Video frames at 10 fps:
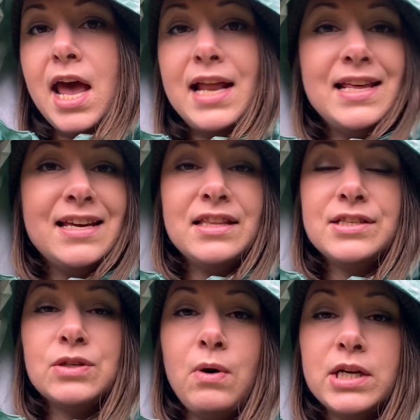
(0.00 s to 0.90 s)
anything in the
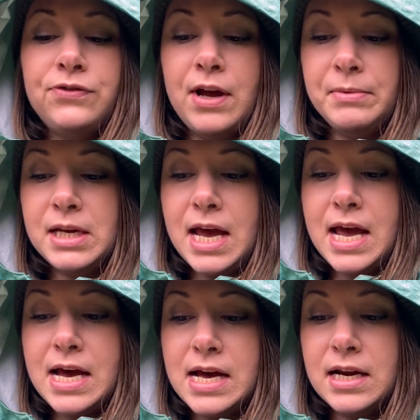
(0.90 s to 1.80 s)
squash family
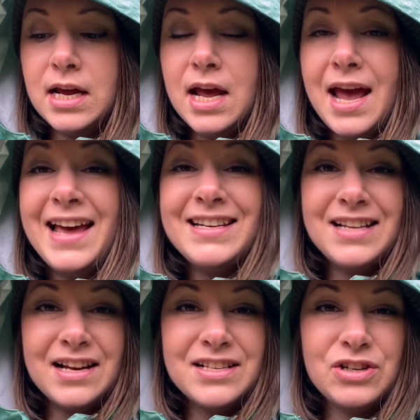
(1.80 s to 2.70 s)
can and
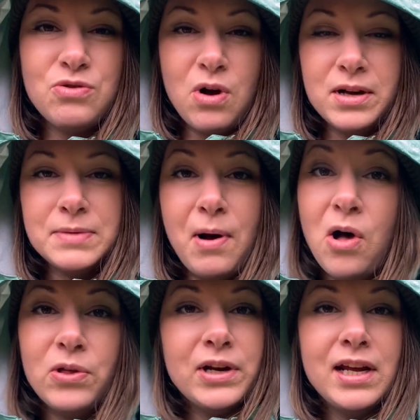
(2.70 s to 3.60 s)
does
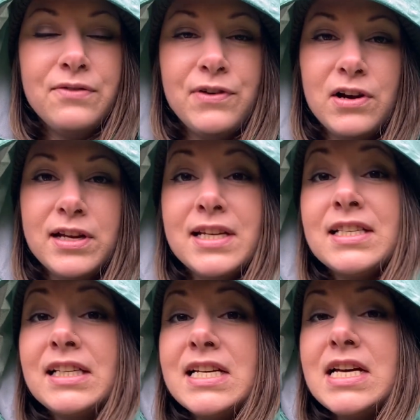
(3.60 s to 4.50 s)
cross-pollinate very
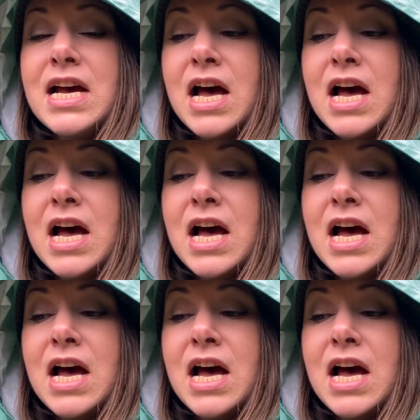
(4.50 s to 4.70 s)
easily.